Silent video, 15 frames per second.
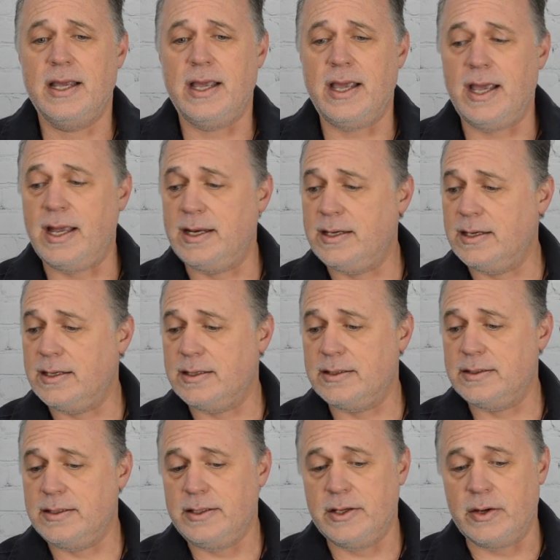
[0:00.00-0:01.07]
And,
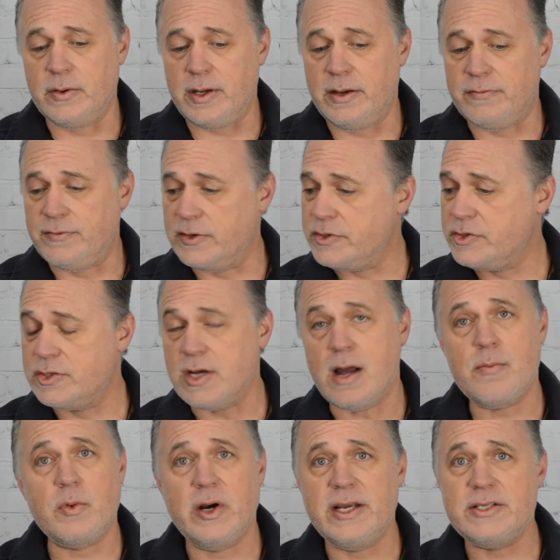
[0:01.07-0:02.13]
you know, if for
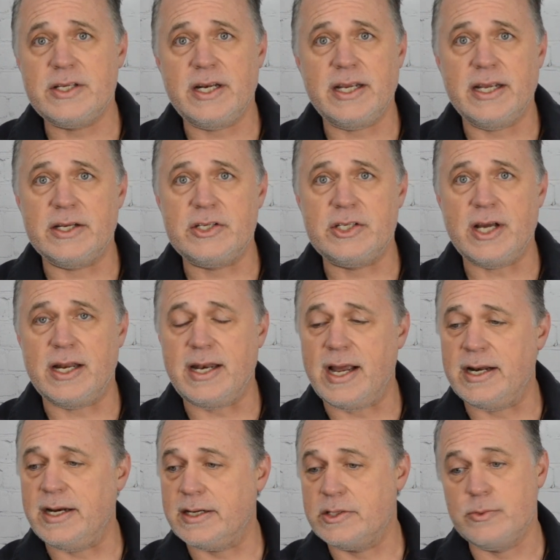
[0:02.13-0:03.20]
some reason it gets shut
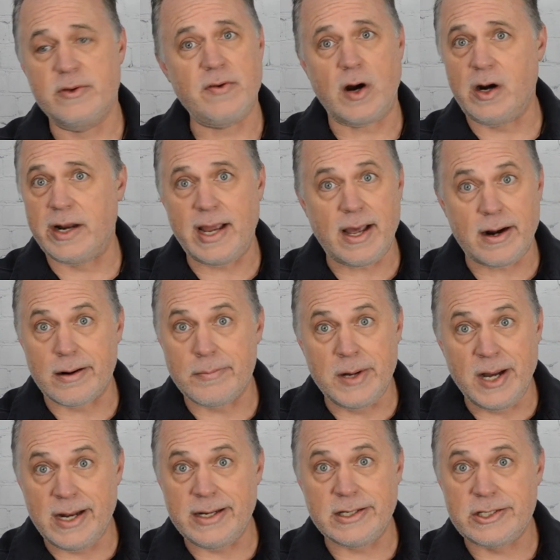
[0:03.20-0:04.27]
down here, because we've already had our
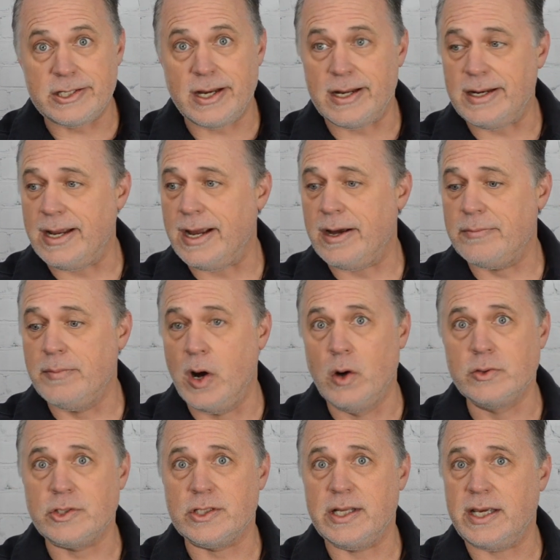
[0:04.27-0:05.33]
money shut down
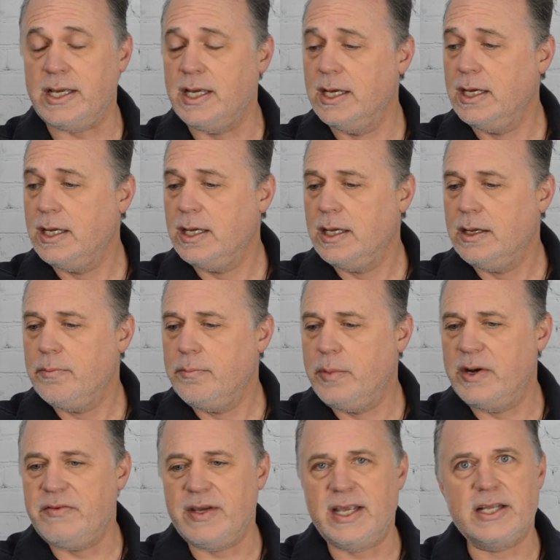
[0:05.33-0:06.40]
mostly,
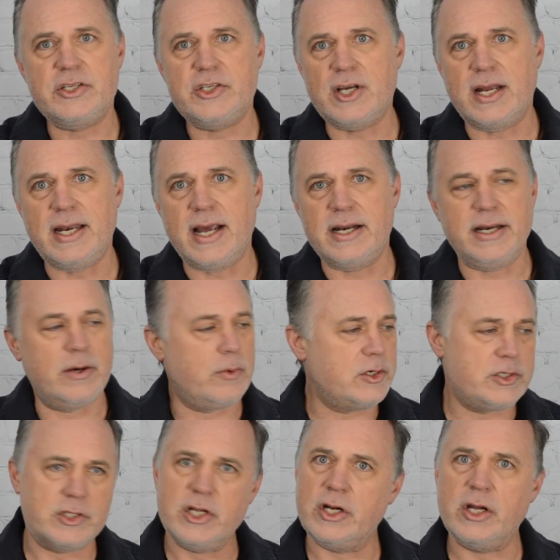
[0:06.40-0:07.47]
but if it gets shut down here, we're
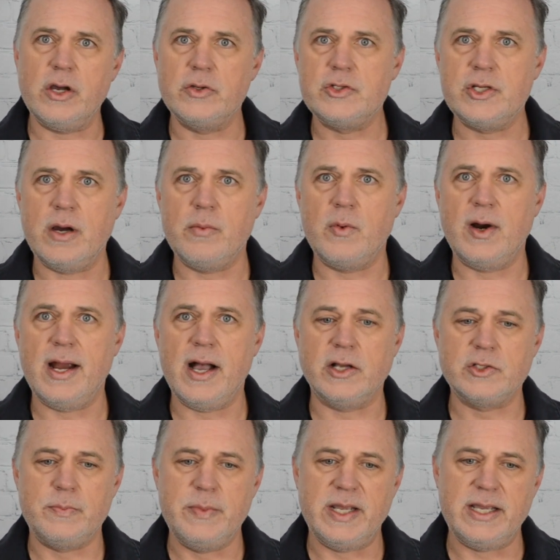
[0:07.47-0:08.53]
just going to go somewhere
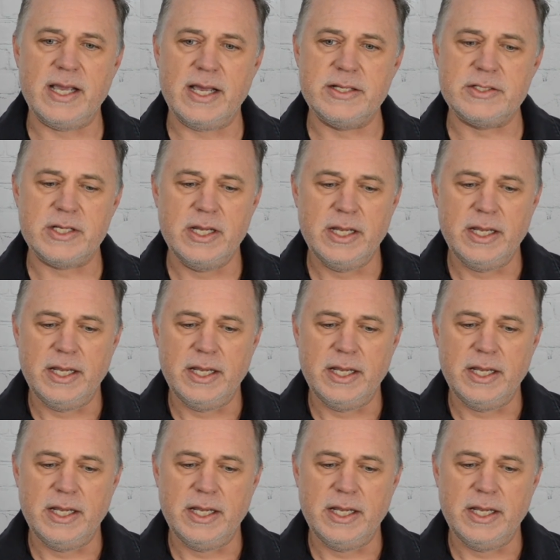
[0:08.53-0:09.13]
else because